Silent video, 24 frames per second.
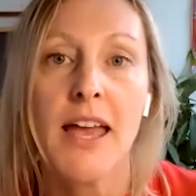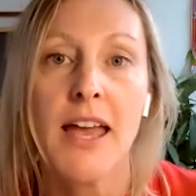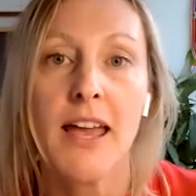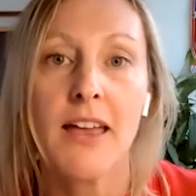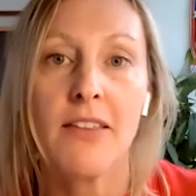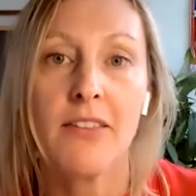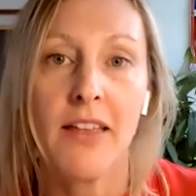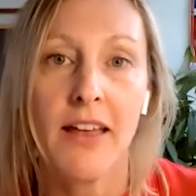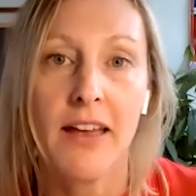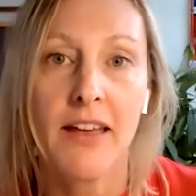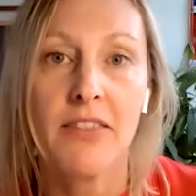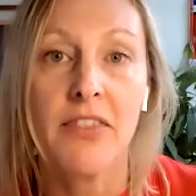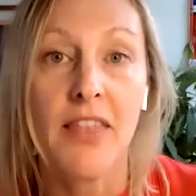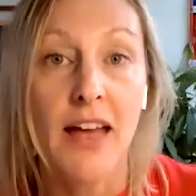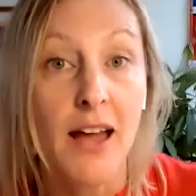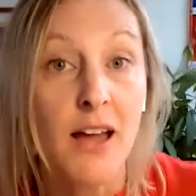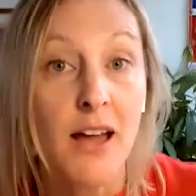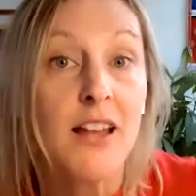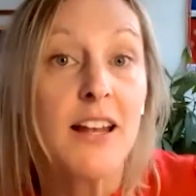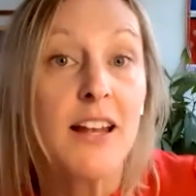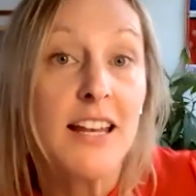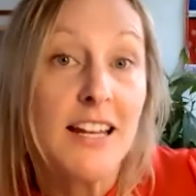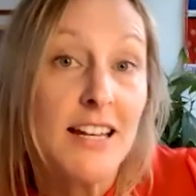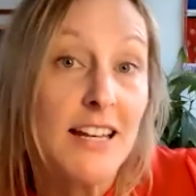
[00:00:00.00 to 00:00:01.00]
like
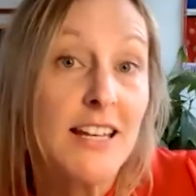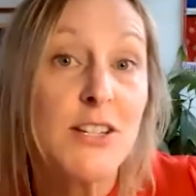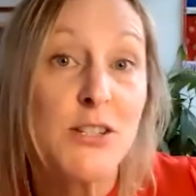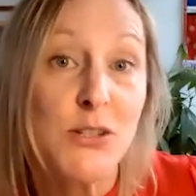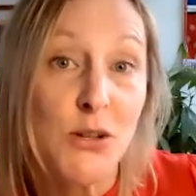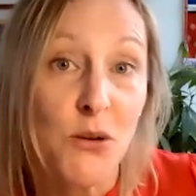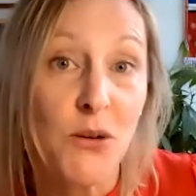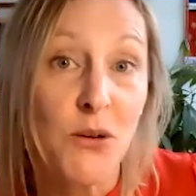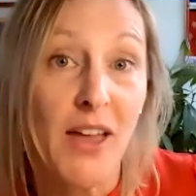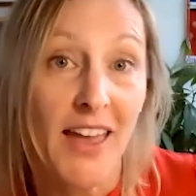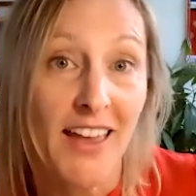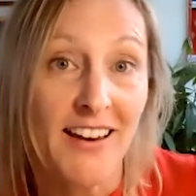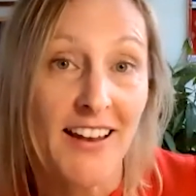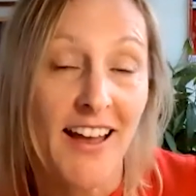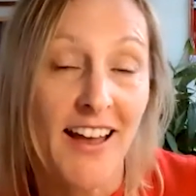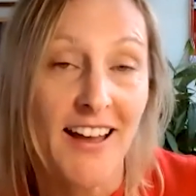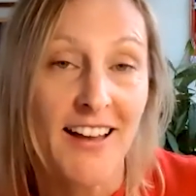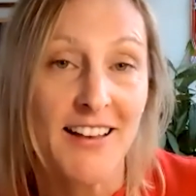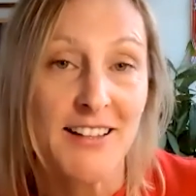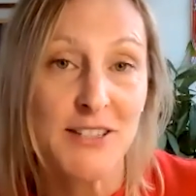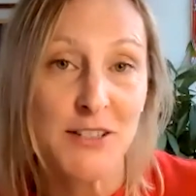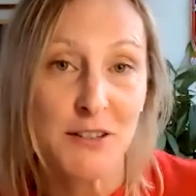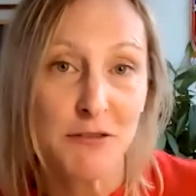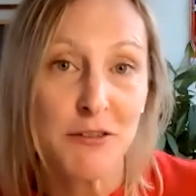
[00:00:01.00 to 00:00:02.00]
that it is okay to
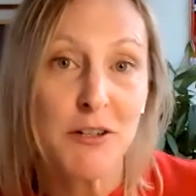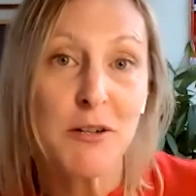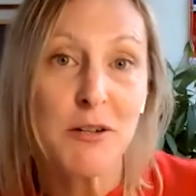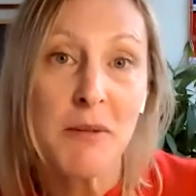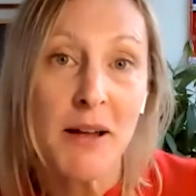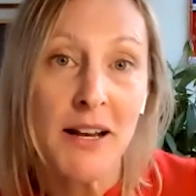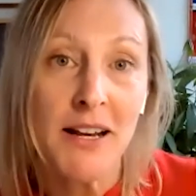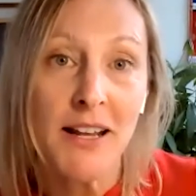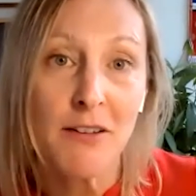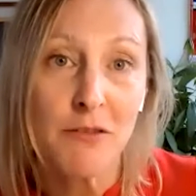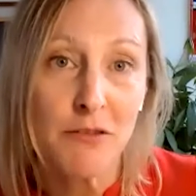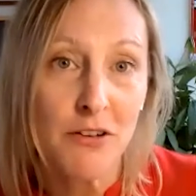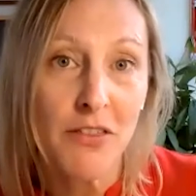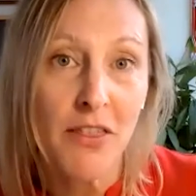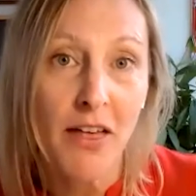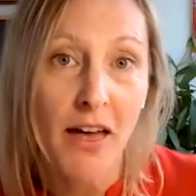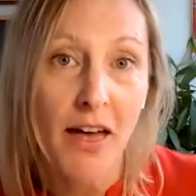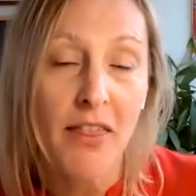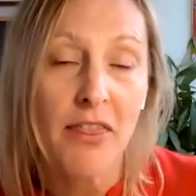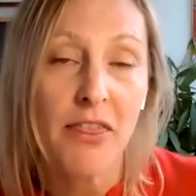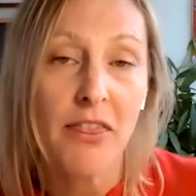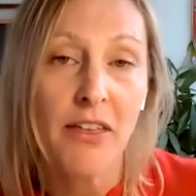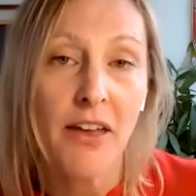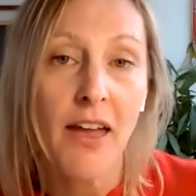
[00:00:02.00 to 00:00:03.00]
ask for money for
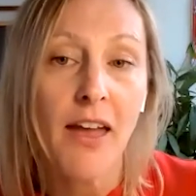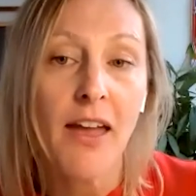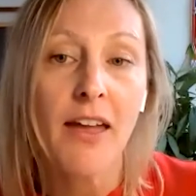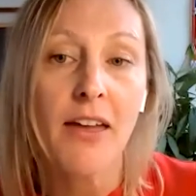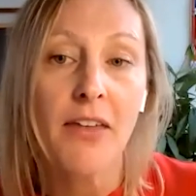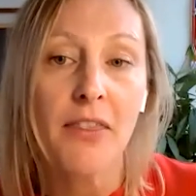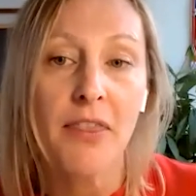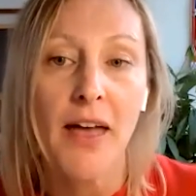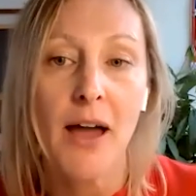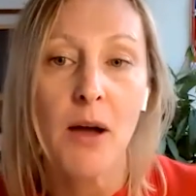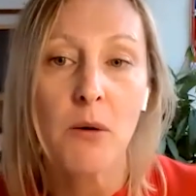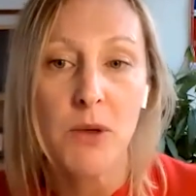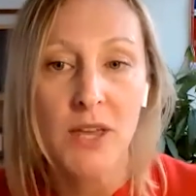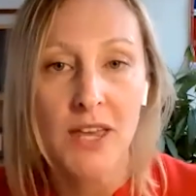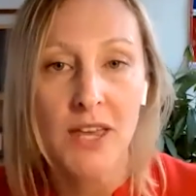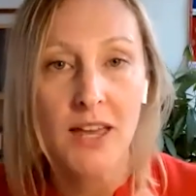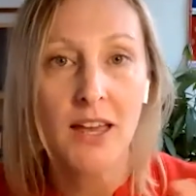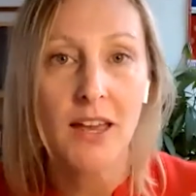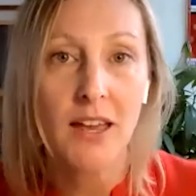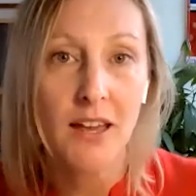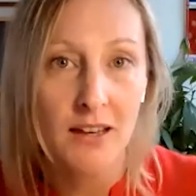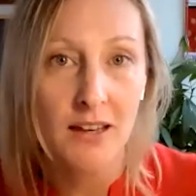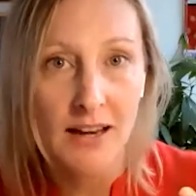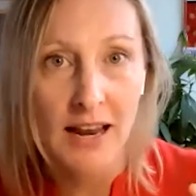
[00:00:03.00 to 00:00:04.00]
that thing, and that we can
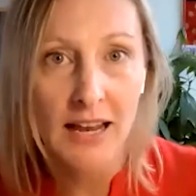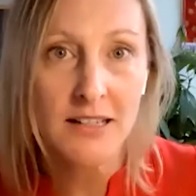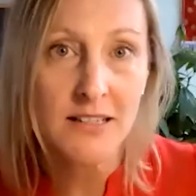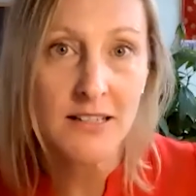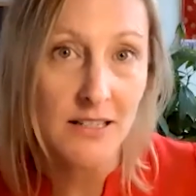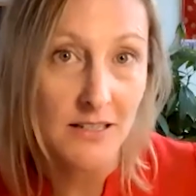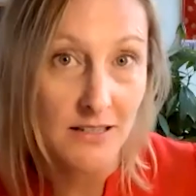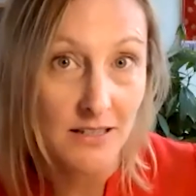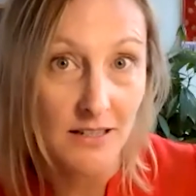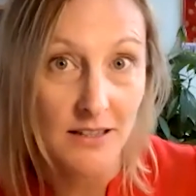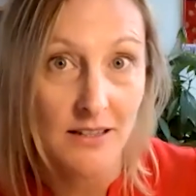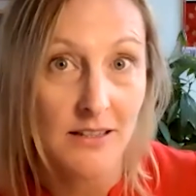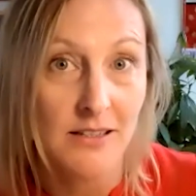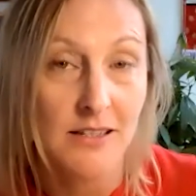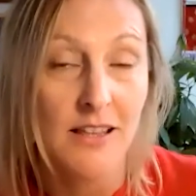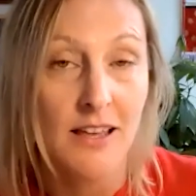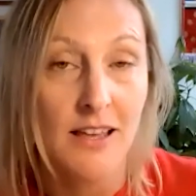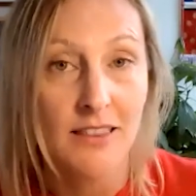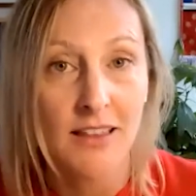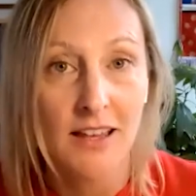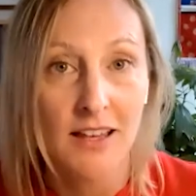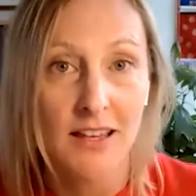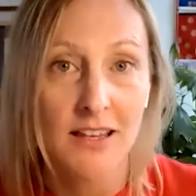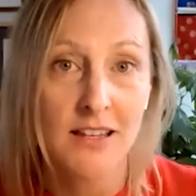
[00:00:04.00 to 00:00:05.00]
connect it to this thing
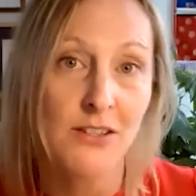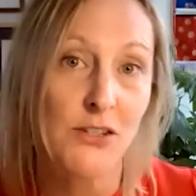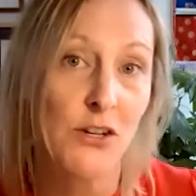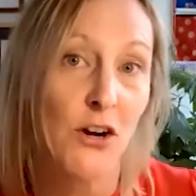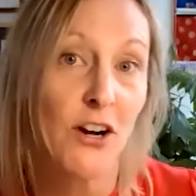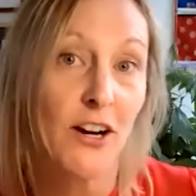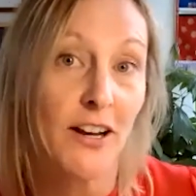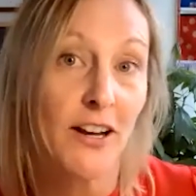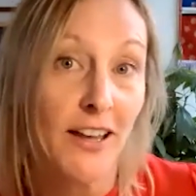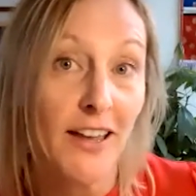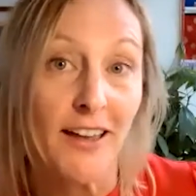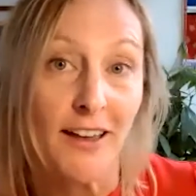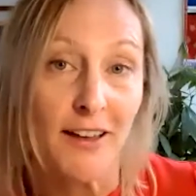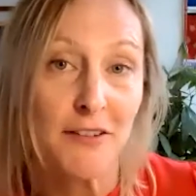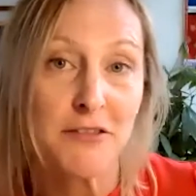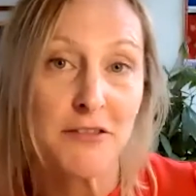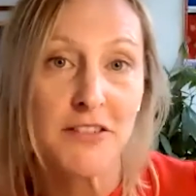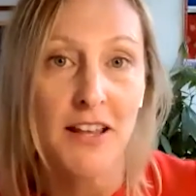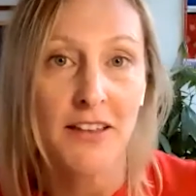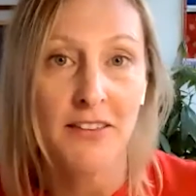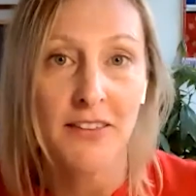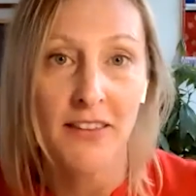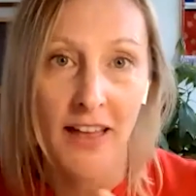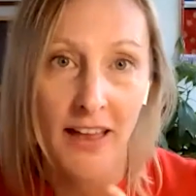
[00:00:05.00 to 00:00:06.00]
that is our gift,
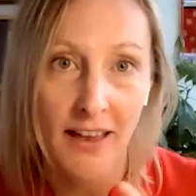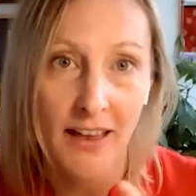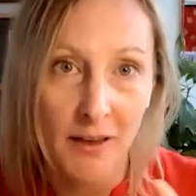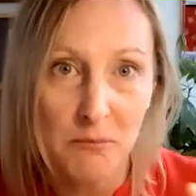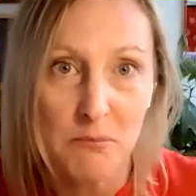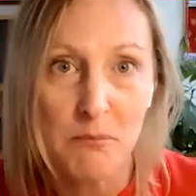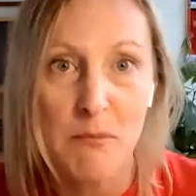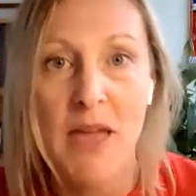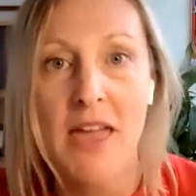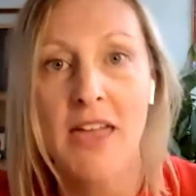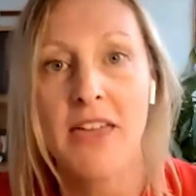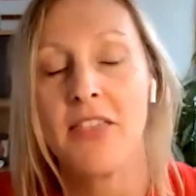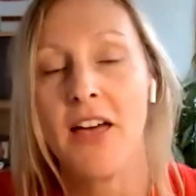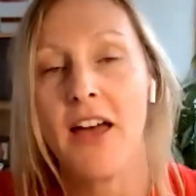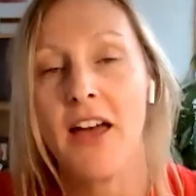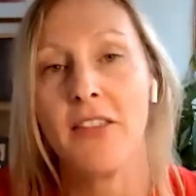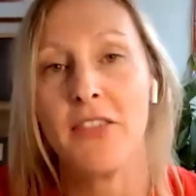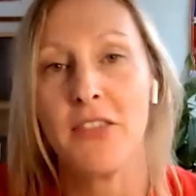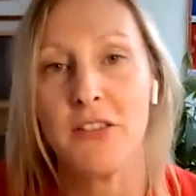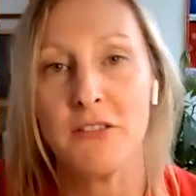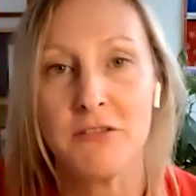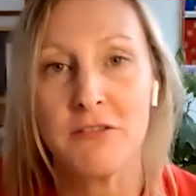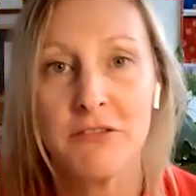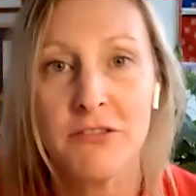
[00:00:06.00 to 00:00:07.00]
and like make that
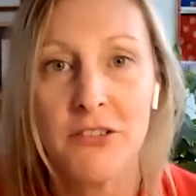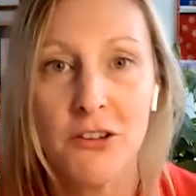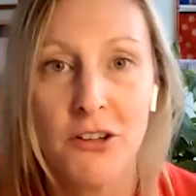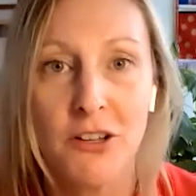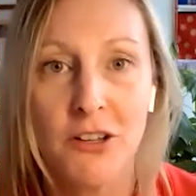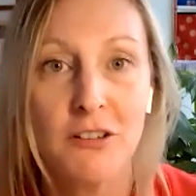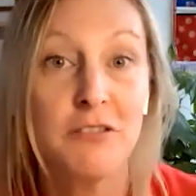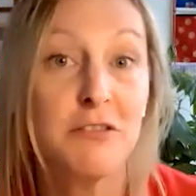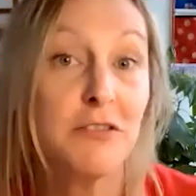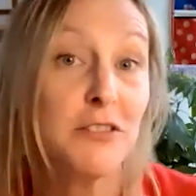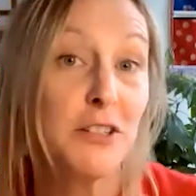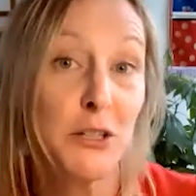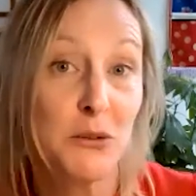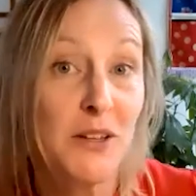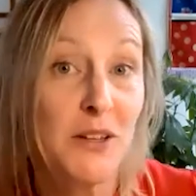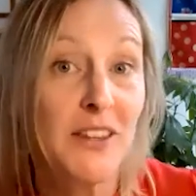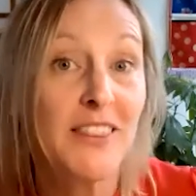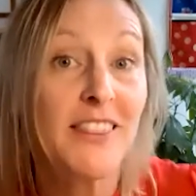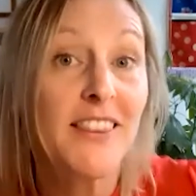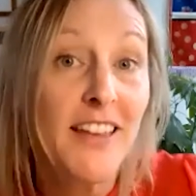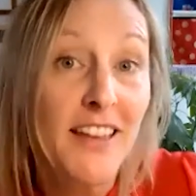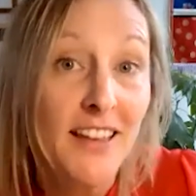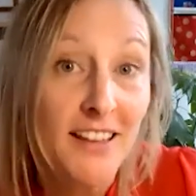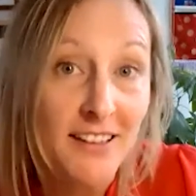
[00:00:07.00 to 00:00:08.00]
the full fluid
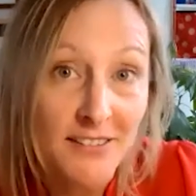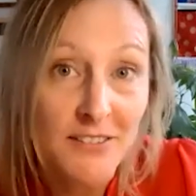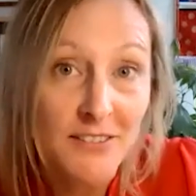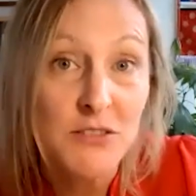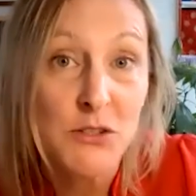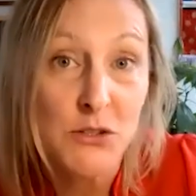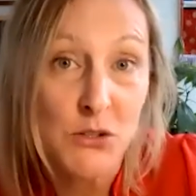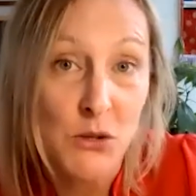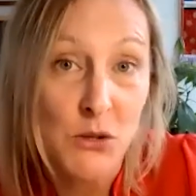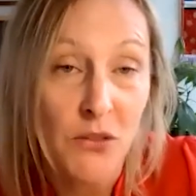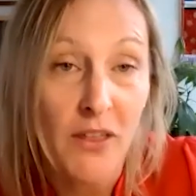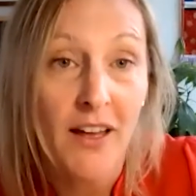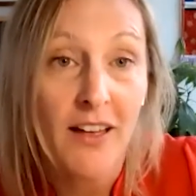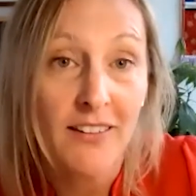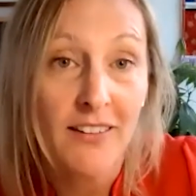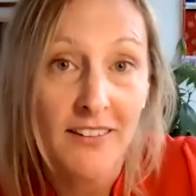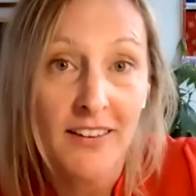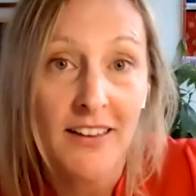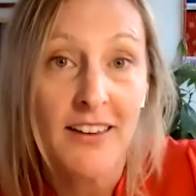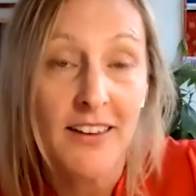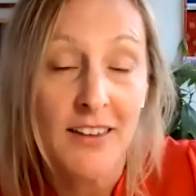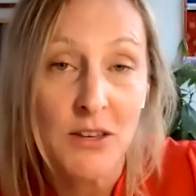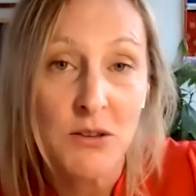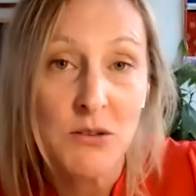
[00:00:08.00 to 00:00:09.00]
thing, so that,
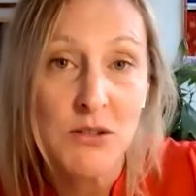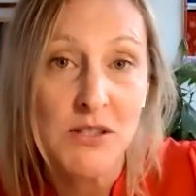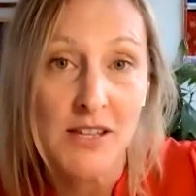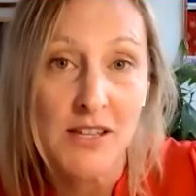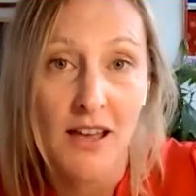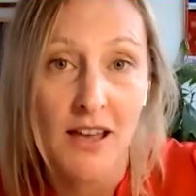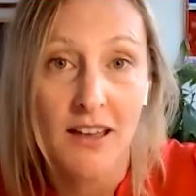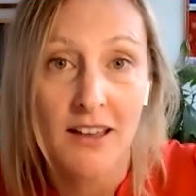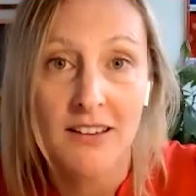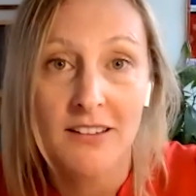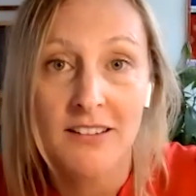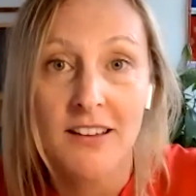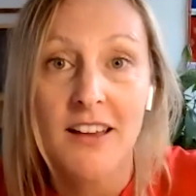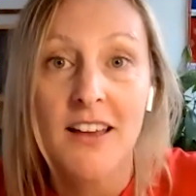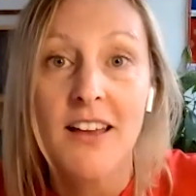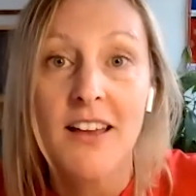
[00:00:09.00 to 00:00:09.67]
like you said,